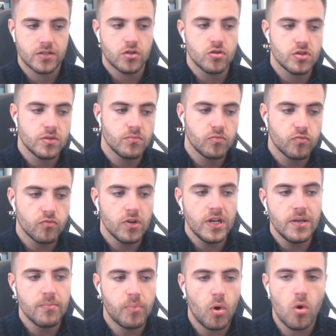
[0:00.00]
got some really
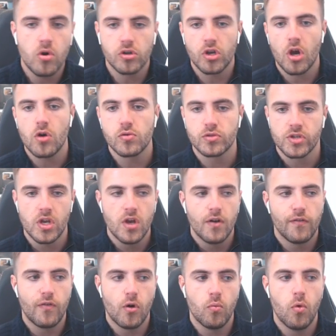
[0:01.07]
important goals
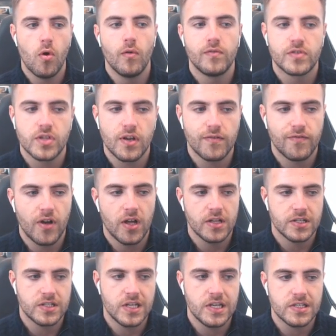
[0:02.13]
for Wolves so far
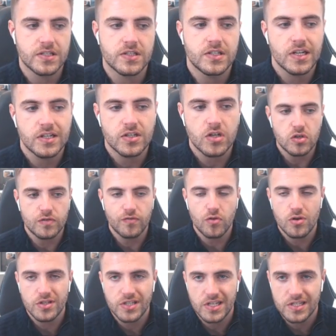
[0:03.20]
this season. Six four
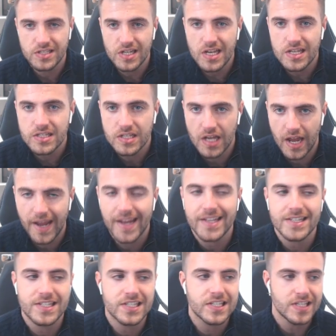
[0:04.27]
assists isn't
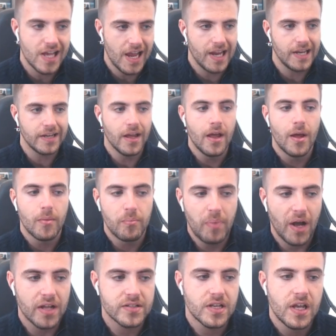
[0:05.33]
insane,
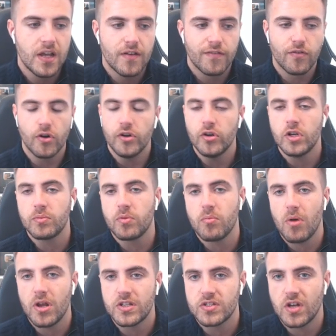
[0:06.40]
but for a newly
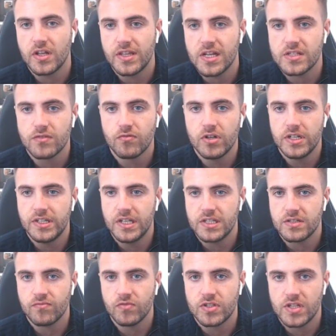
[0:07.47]
promoted side, that's a really
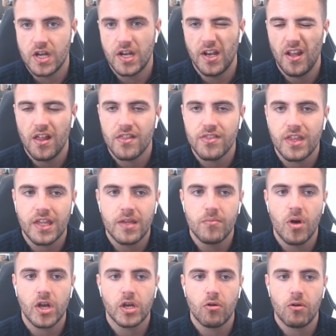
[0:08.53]
decent return. I think he
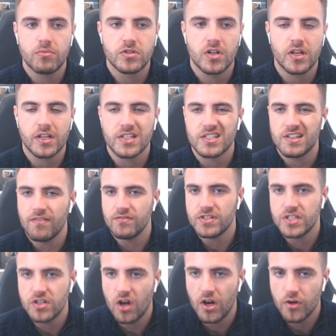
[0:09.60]
might go up to like a
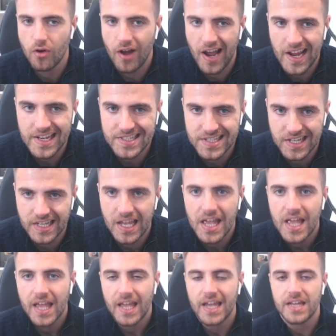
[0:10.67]
79 or 80
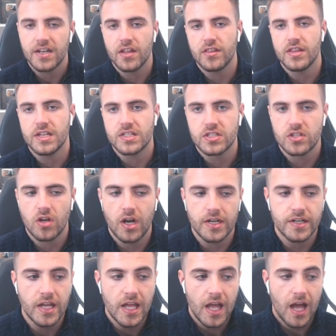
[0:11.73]
in this side.
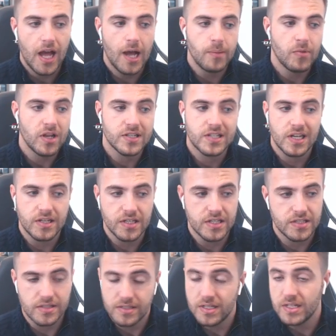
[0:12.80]
Um, like I said,
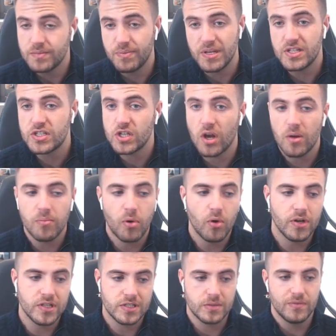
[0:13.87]
he's, he's been so
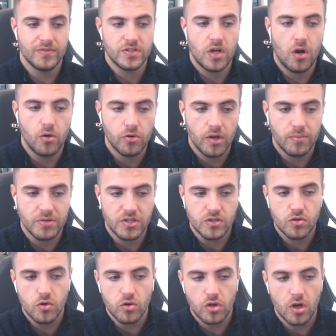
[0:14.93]
important in some of his hold-up. He's
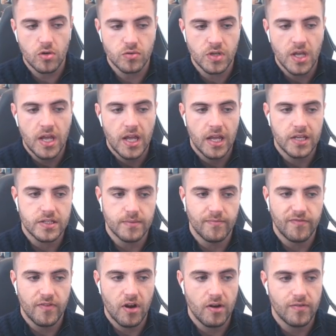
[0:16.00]
scored goals in some
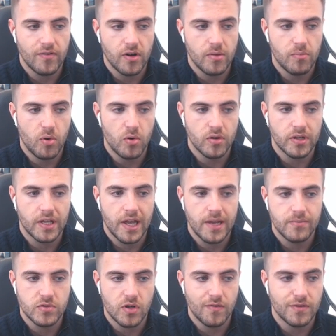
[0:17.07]
very, very important
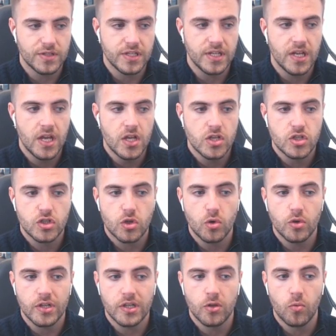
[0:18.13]
games. Obviously,
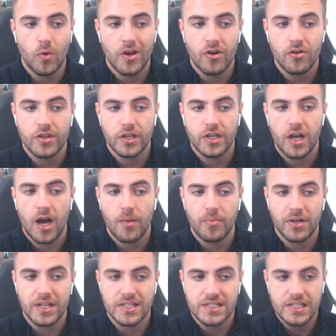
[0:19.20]
scored in the winner in the cup
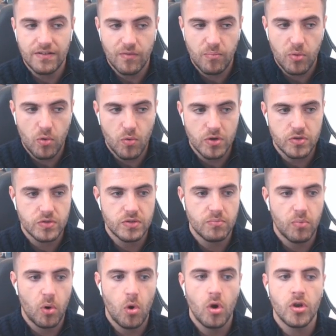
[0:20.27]
against Liverpool, which was
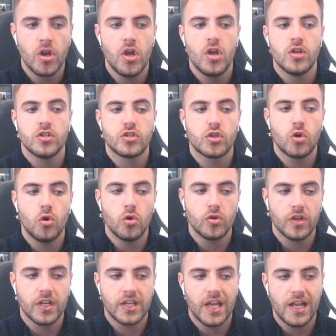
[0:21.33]
important. Scored
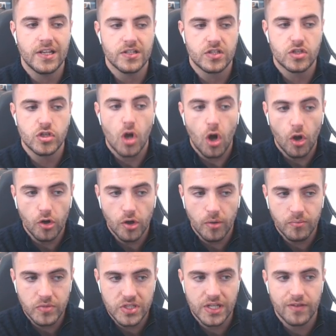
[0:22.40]
against
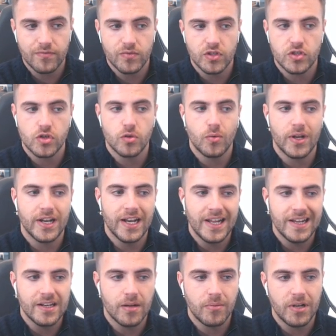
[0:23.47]
Tottenham to give him the 2-1
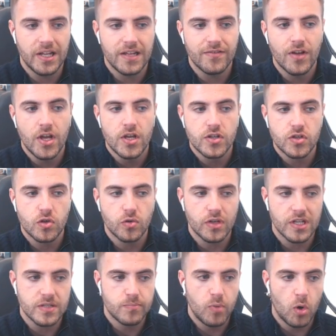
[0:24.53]
lead, I believe. Scored
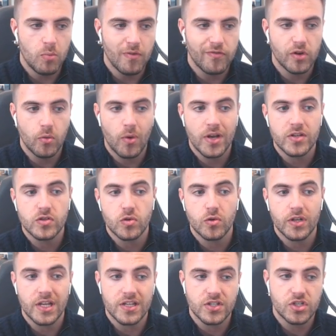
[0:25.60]
against Bournemouth in a win. Scored
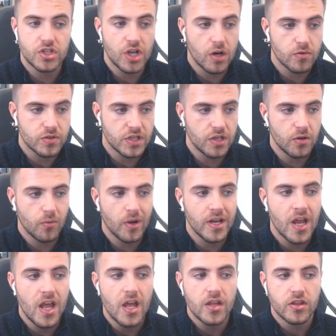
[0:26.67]
against Chelsea in a win.
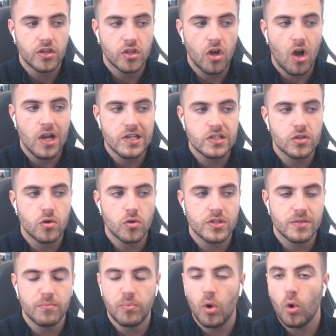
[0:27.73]
The guy scores
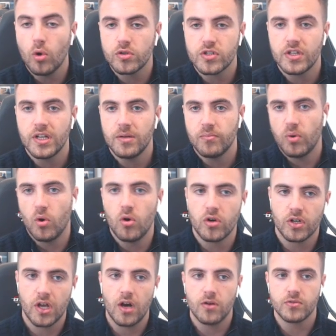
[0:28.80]
important, important
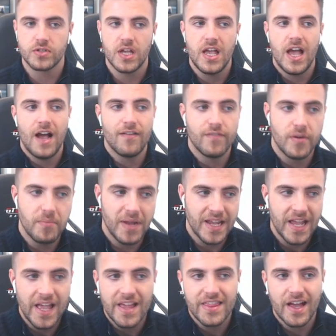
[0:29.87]
goals. And for
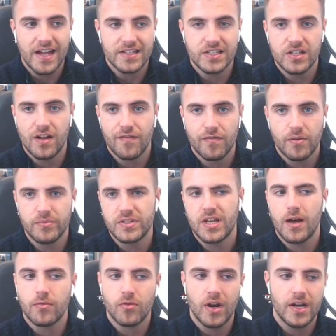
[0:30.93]
me, that is enough for him to get
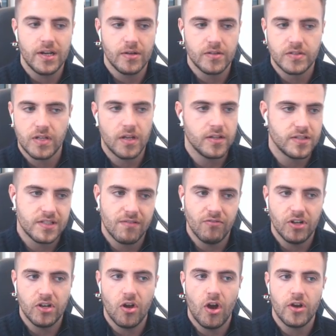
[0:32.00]
upgraded to
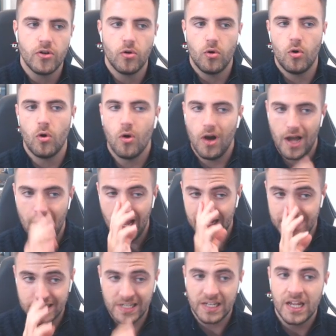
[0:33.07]
79 or
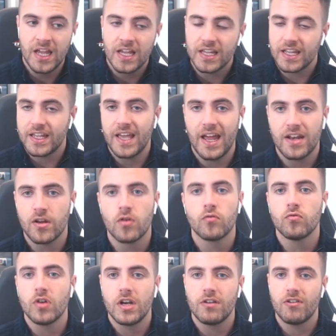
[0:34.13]
80. Again,
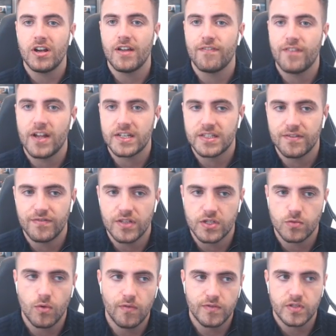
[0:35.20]
really, really effective for
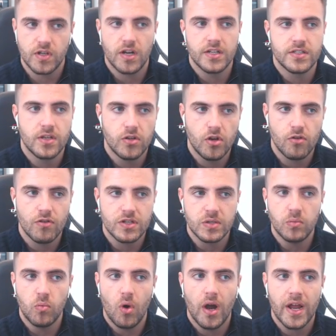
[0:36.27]
this Wolves side, so no
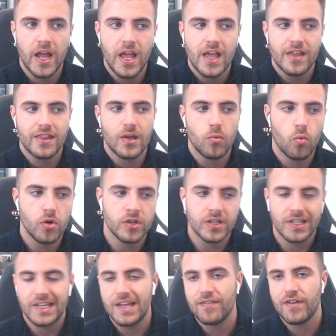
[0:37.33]
reason why they
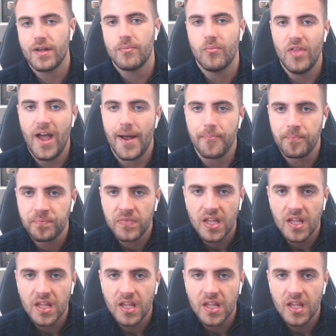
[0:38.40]
wouldn't give him that.